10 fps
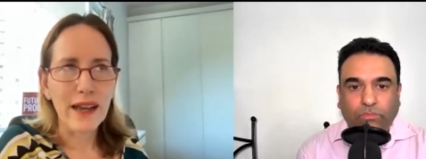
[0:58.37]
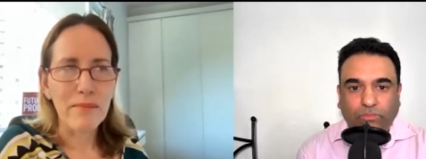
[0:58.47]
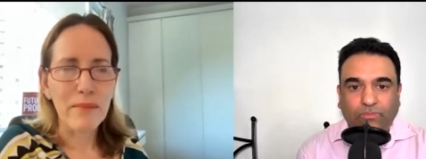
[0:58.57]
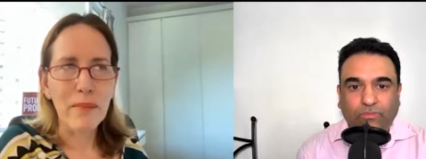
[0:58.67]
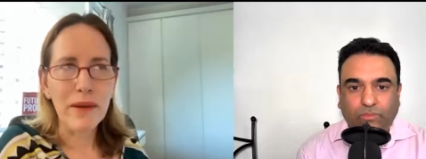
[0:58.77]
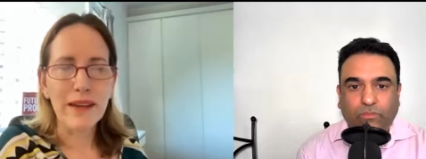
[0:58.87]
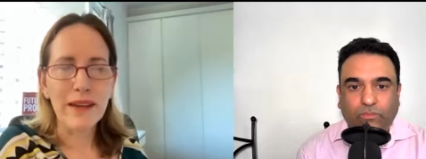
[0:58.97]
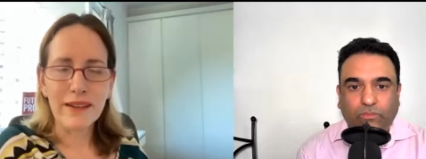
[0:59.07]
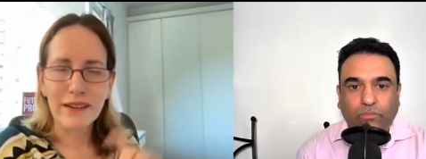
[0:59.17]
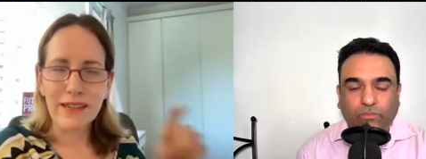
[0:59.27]

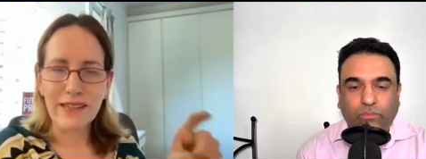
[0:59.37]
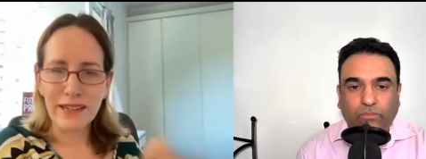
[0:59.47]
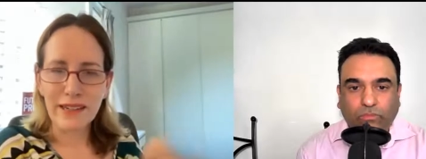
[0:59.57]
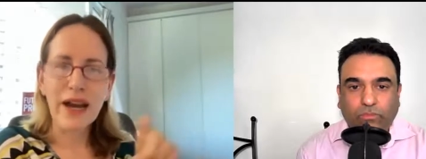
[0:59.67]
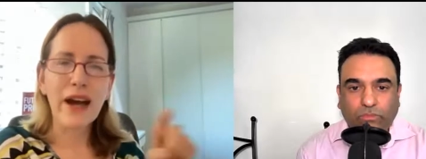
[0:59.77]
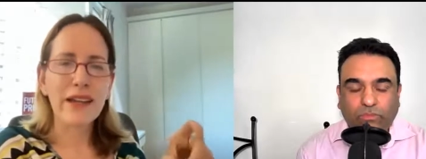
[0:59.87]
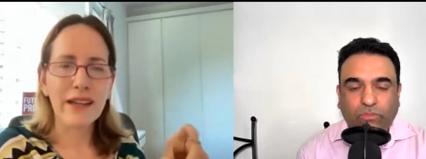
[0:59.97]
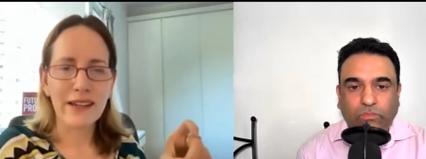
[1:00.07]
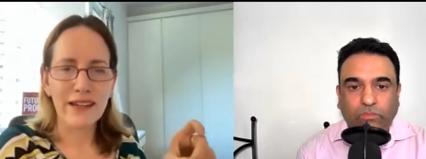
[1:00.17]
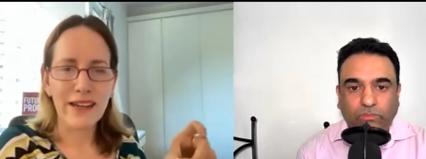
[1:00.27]
Speaker 1: maybe it's a not
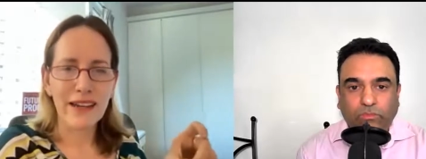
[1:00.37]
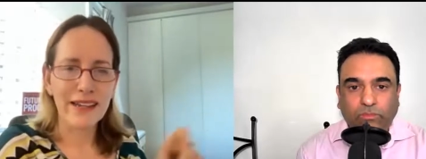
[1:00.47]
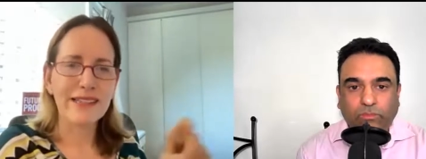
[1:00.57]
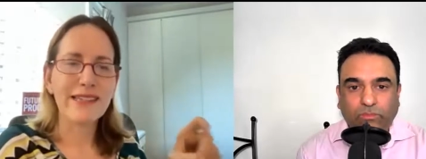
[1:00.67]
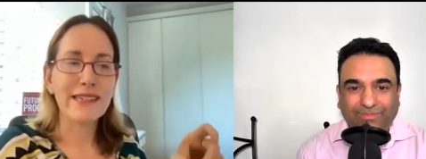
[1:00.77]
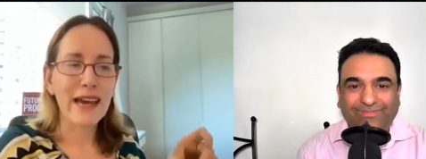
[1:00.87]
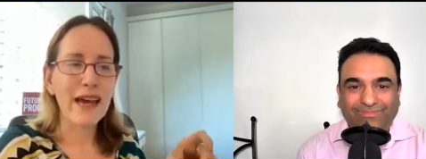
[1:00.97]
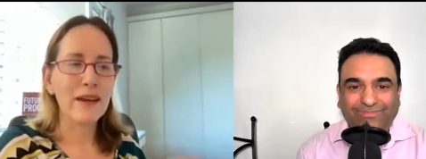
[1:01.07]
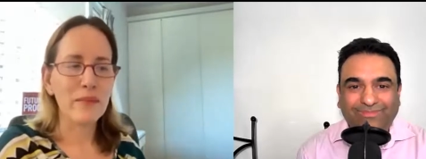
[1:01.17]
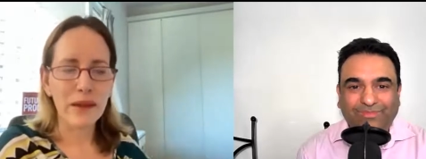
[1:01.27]
an
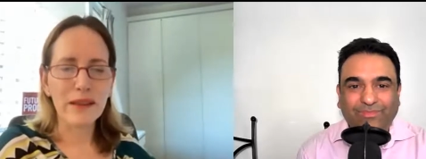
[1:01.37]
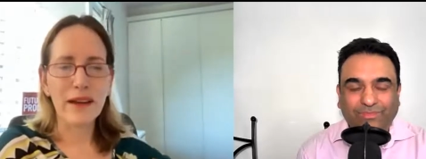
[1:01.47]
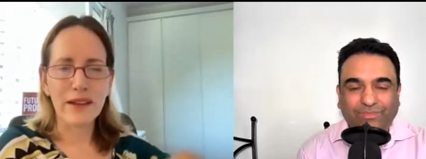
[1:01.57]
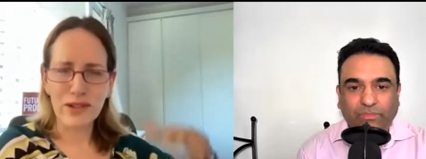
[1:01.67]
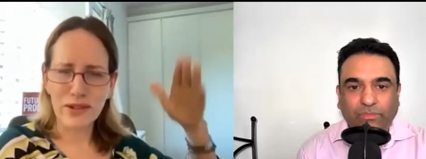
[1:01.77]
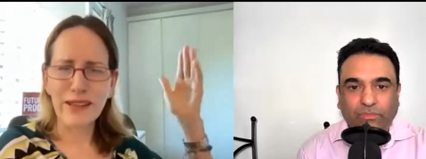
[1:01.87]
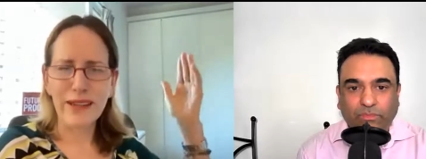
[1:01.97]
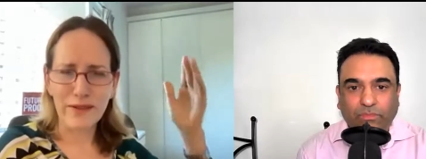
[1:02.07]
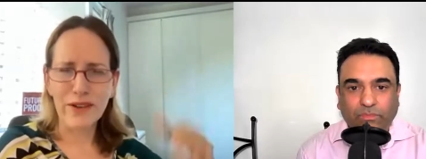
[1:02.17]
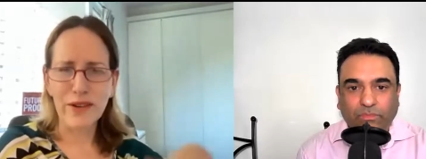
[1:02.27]
instead, but like
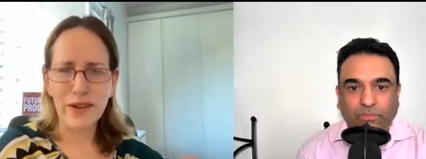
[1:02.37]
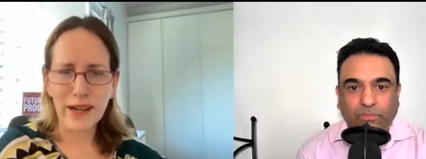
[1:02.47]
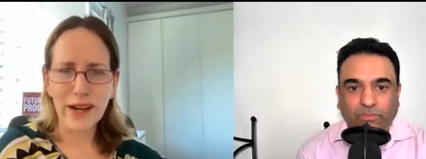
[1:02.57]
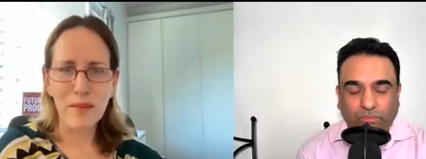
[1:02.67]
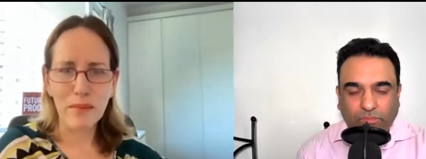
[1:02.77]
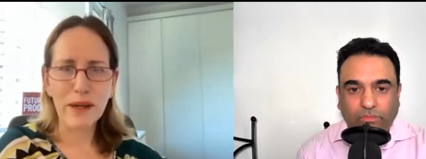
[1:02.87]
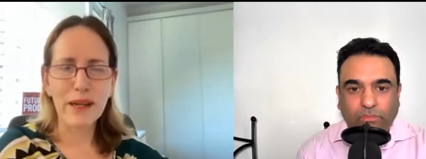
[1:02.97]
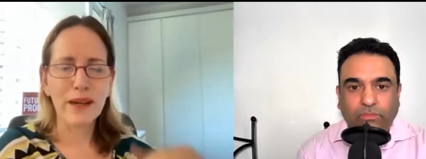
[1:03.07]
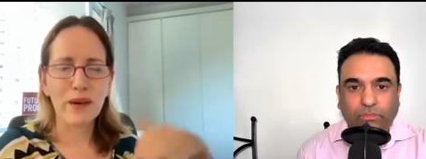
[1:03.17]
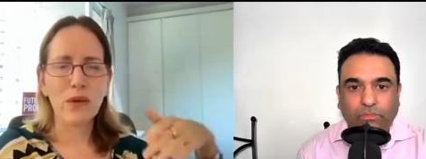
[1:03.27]
certainly if you're in a
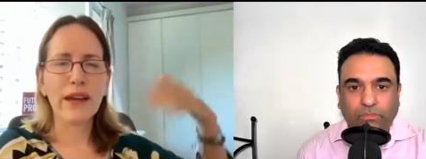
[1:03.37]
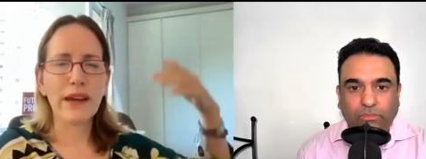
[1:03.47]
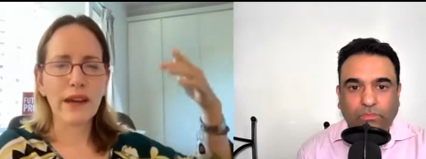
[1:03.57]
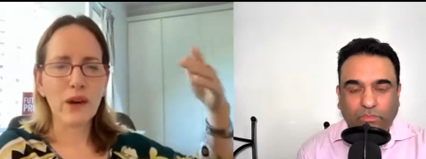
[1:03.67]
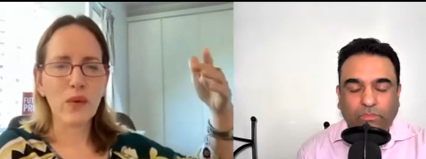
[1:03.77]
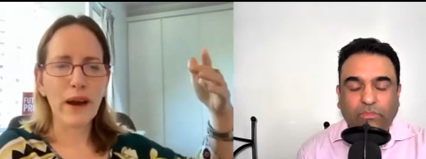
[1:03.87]
company and working your